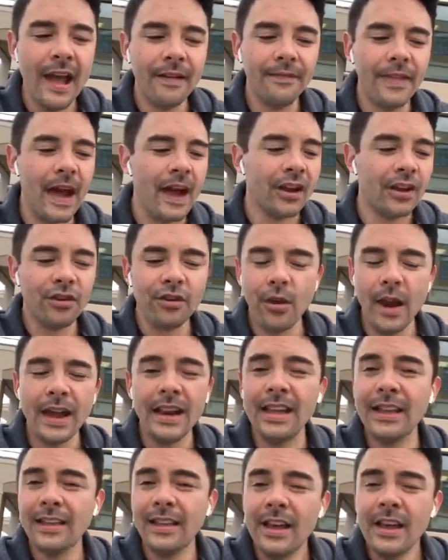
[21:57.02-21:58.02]
that
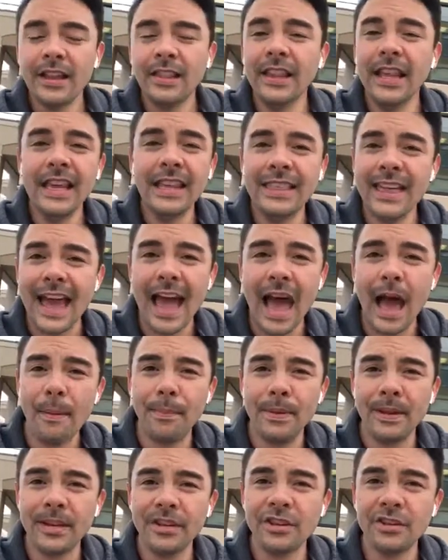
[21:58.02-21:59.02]
credit leak that
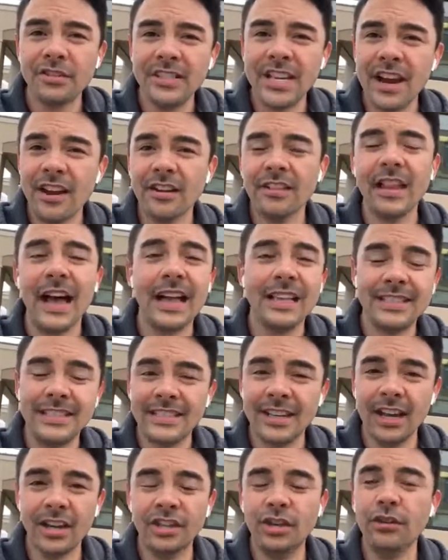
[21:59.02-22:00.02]
happened in Doterra
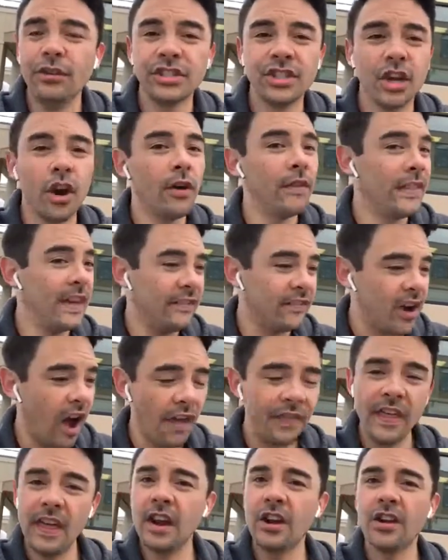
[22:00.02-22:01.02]
last 2 years ago, they've
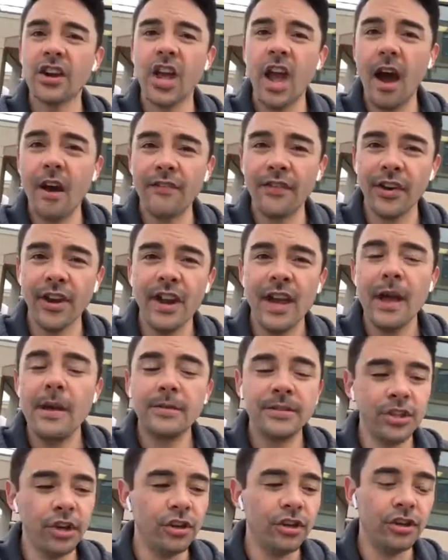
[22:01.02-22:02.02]
got that undercover,
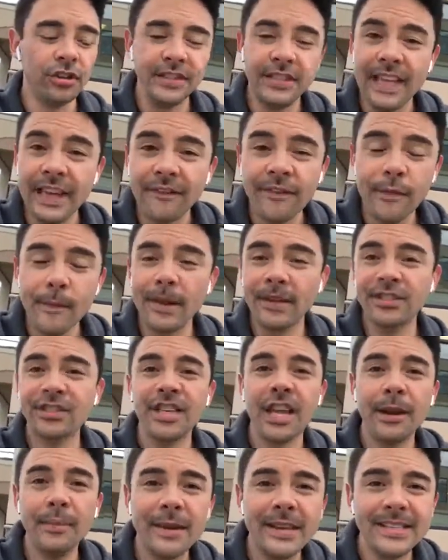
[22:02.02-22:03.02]
so your information is
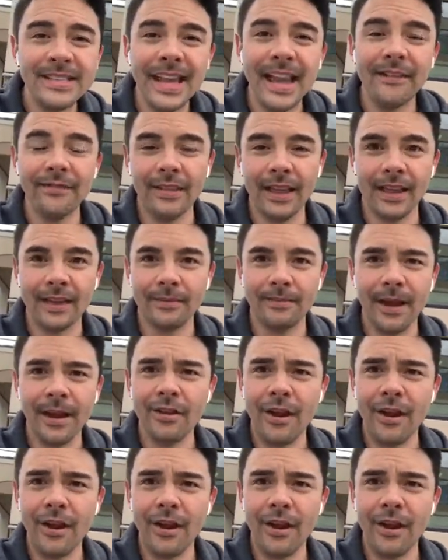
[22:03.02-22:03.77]
going to be safe. Like, my